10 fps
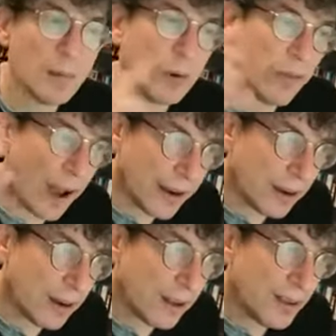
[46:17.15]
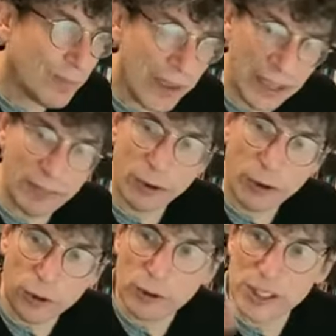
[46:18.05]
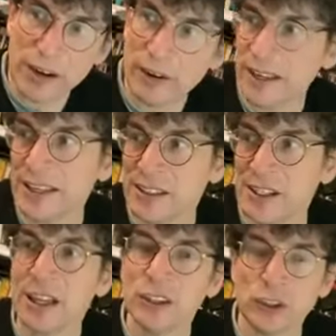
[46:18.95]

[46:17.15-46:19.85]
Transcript: Provide, make, if your newsletter is